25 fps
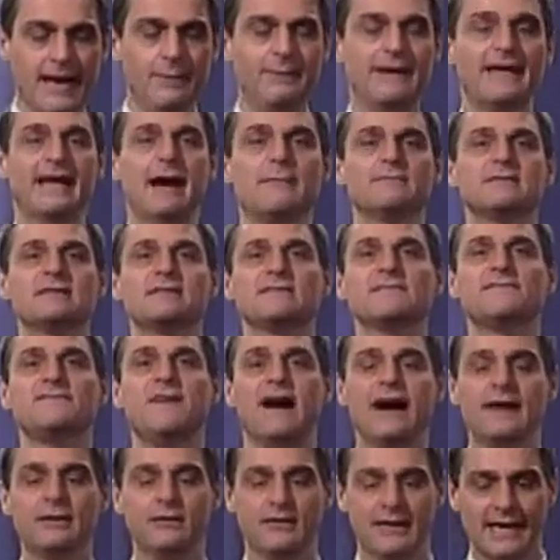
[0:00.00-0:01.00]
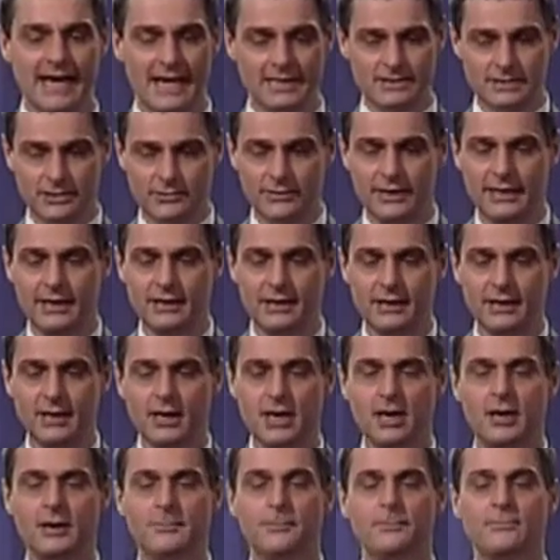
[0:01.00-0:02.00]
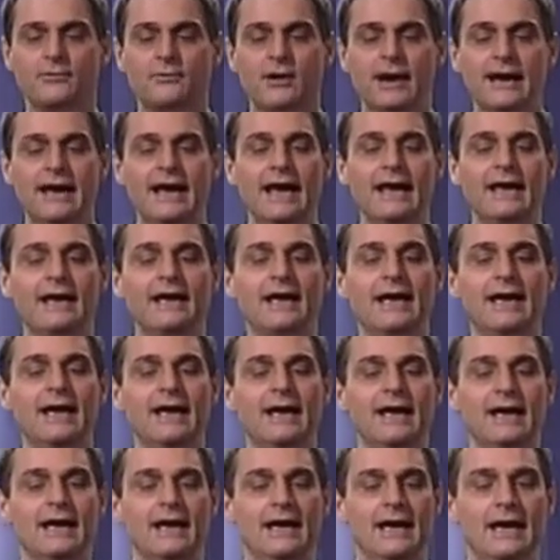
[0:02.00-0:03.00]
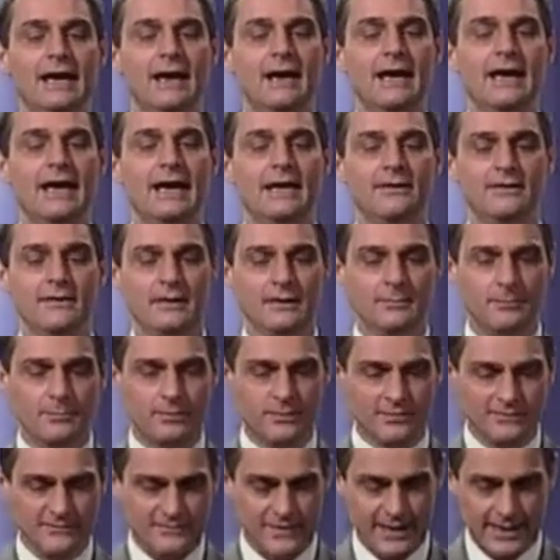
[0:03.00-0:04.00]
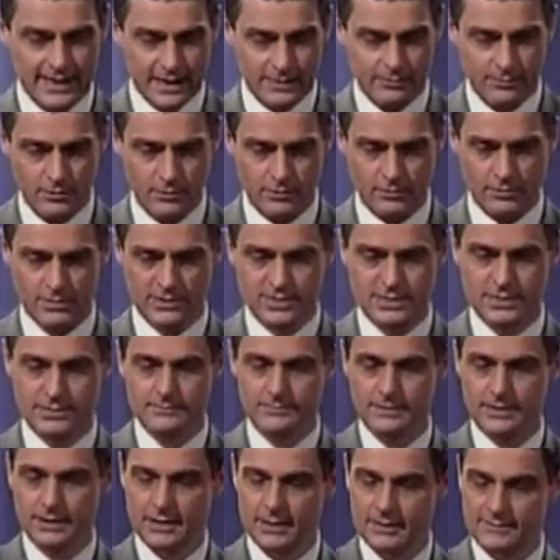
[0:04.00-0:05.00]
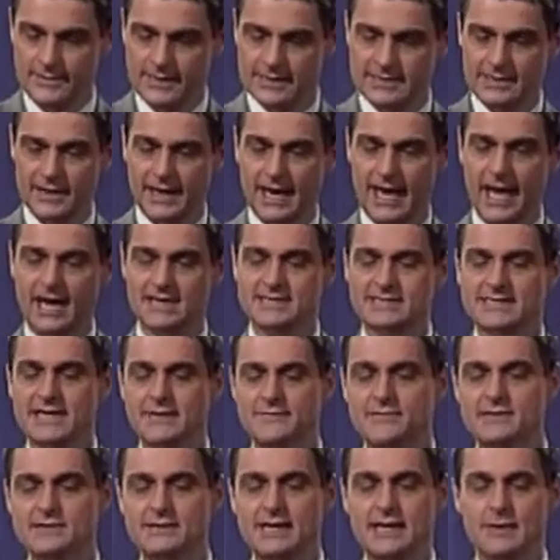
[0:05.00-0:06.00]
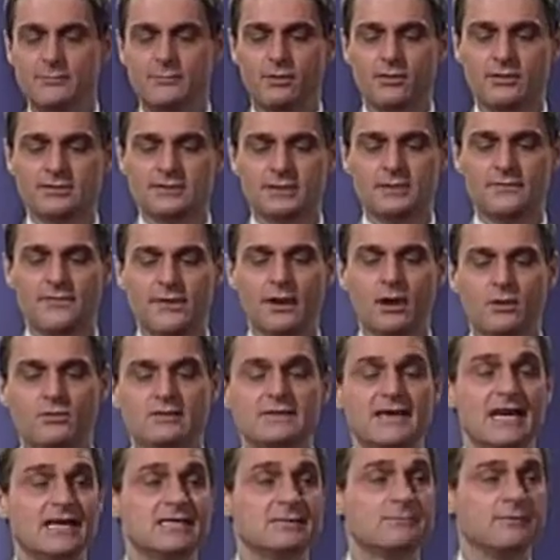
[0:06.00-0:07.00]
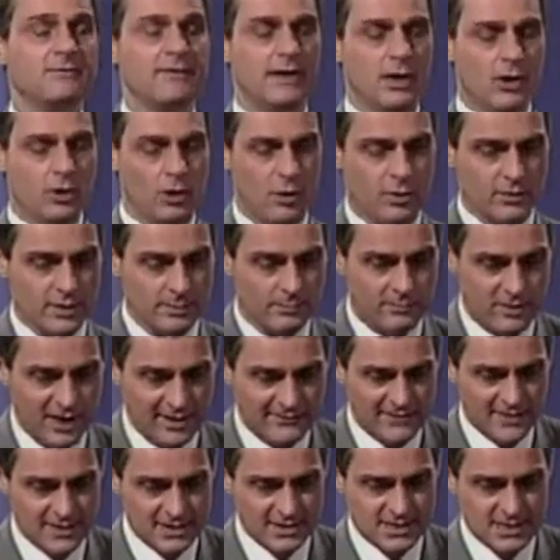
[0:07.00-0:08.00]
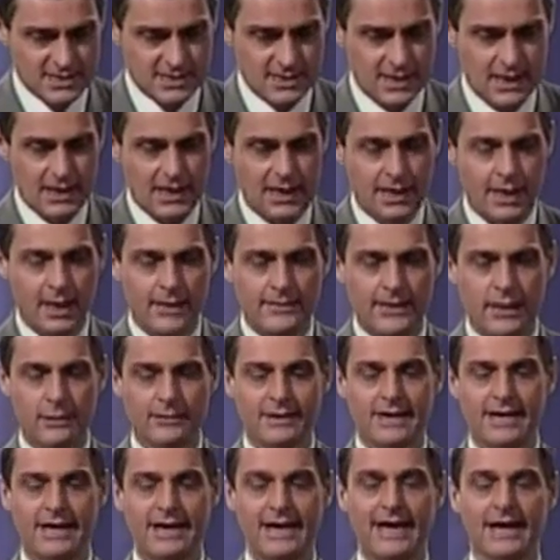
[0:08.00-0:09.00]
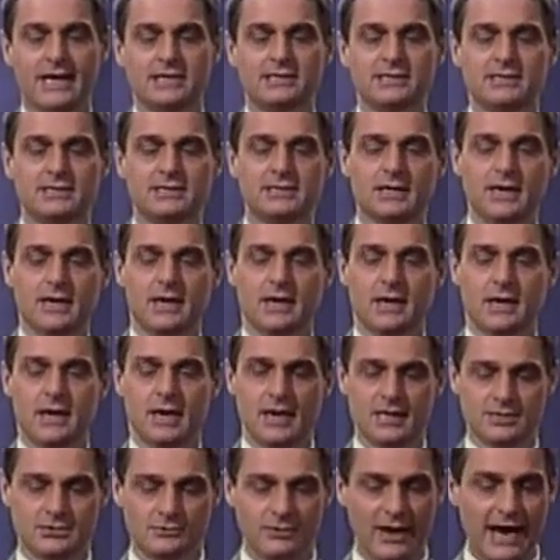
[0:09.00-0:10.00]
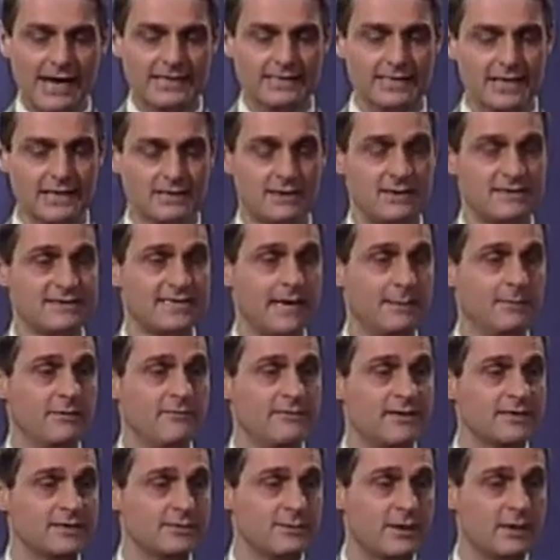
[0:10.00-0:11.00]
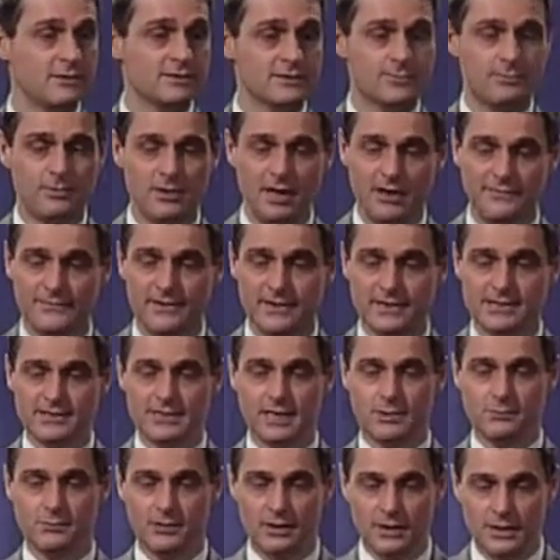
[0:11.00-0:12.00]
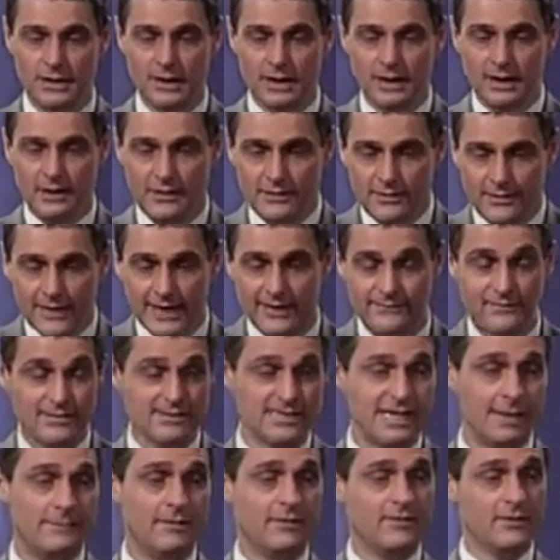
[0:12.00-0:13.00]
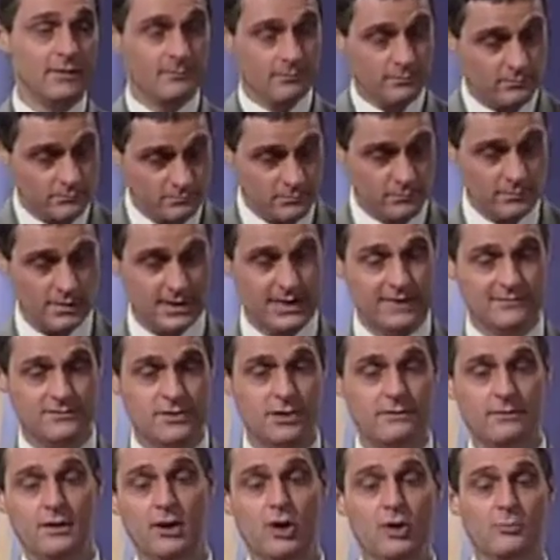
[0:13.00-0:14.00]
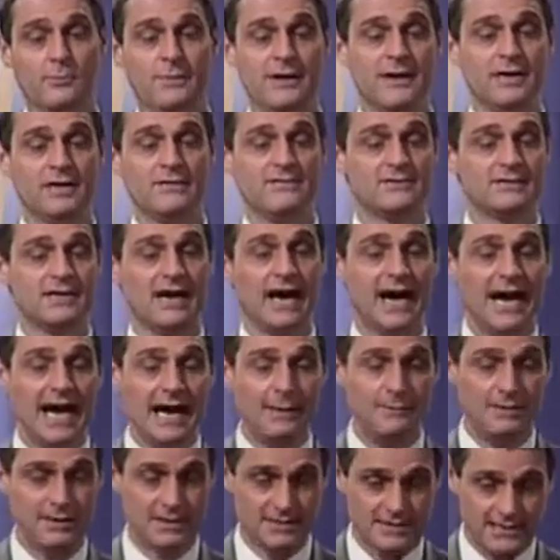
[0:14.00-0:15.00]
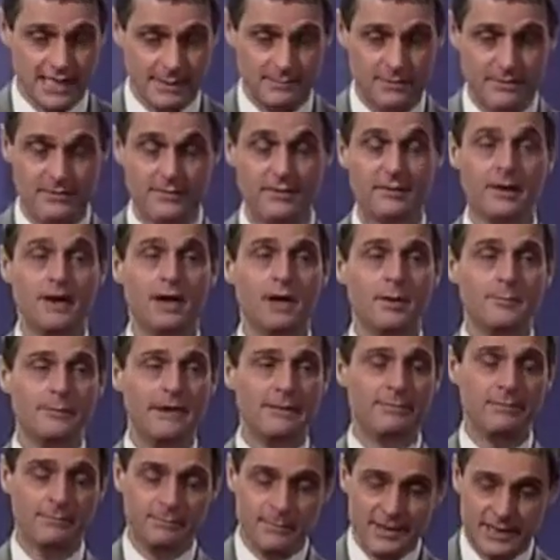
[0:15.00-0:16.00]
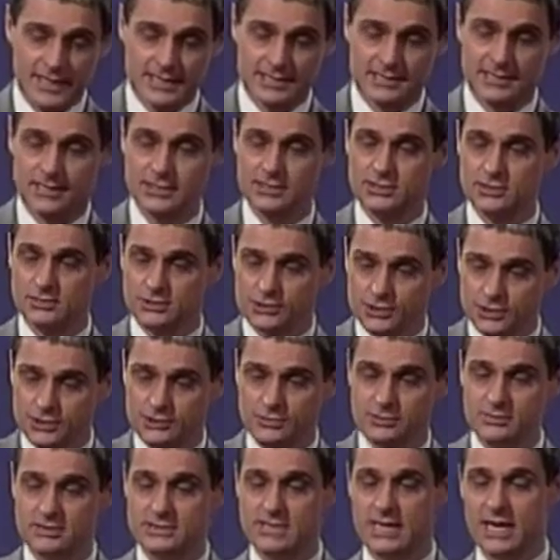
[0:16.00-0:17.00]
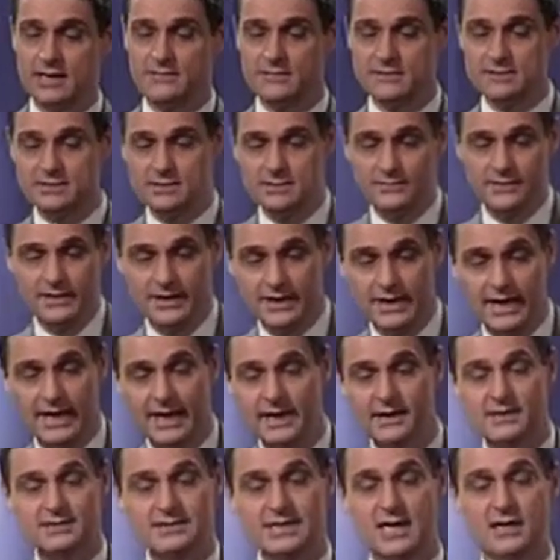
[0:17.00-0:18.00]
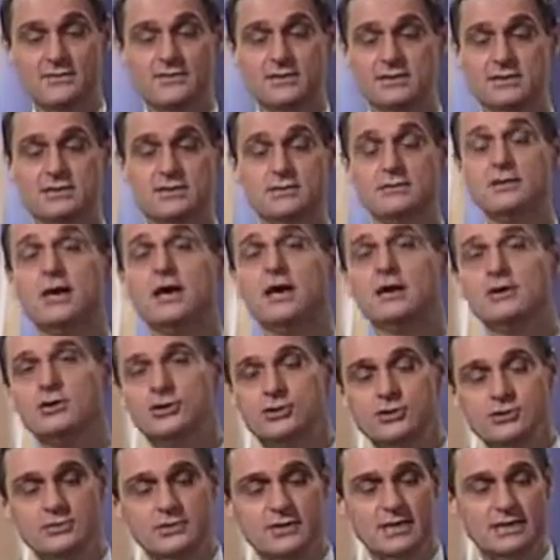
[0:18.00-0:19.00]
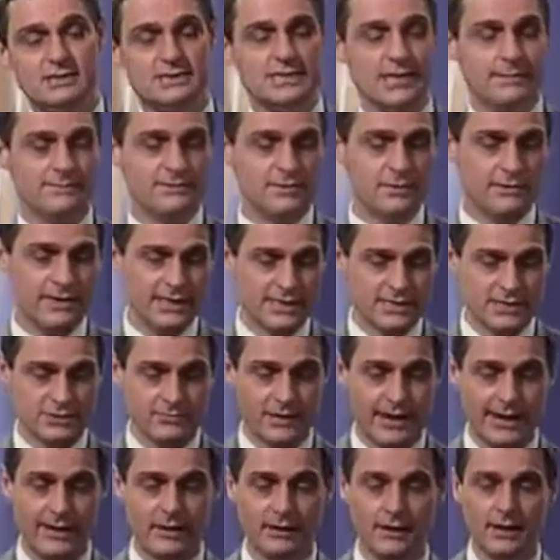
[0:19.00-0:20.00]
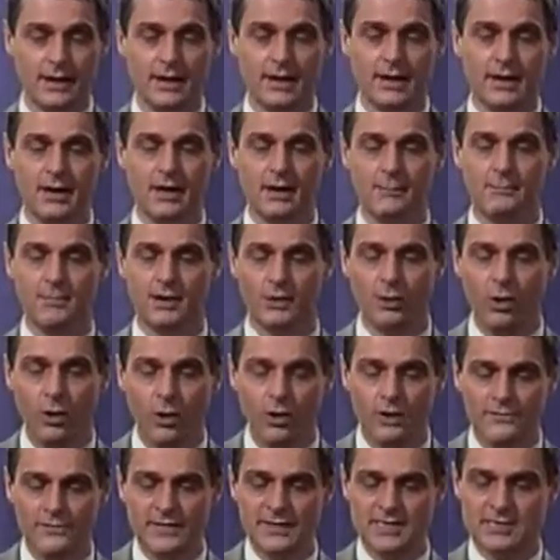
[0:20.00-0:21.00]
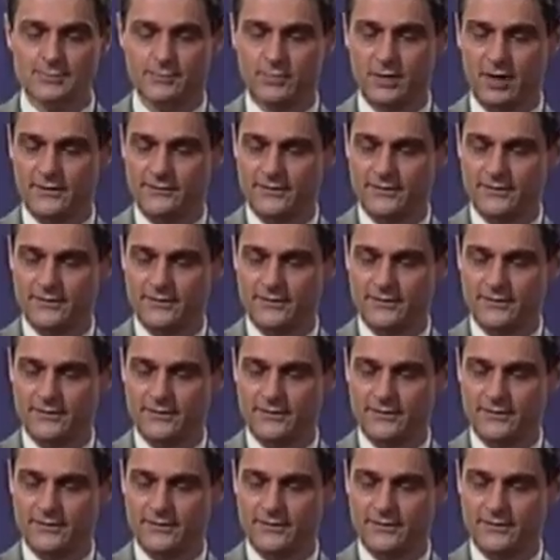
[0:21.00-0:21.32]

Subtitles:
Now we come to the final category, praying in the prophetic books. These are the last 17 books of the Old Testament. They're called the prophets. They were collected as writings of some of Israel's prophets and were there for some of them, lived over a long period of time, and some of the people ministered to Jews, others to the kings, others to Judah, some to Israel. But all of these